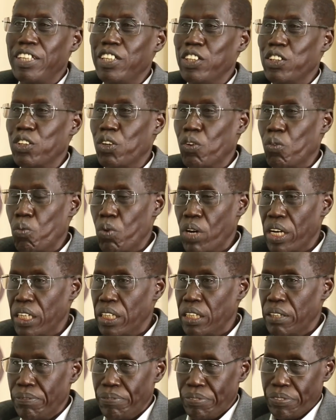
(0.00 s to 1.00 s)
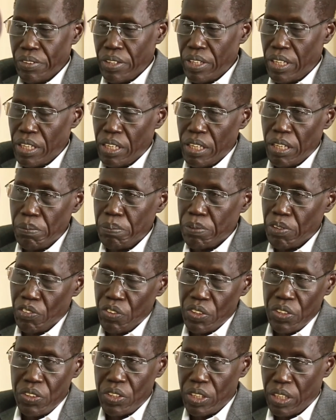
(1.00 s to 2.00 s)
you know, when a
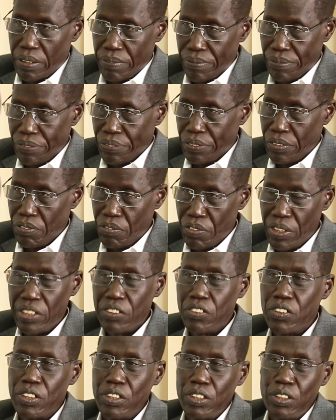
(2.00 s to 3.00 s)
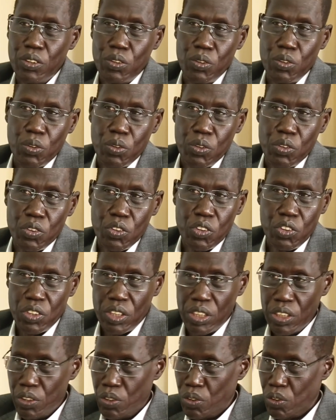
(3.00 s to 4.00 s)
professor ventures into
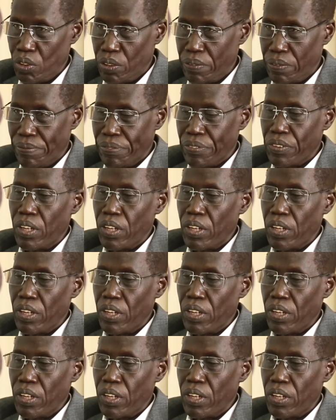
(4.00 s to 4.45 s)
social issues,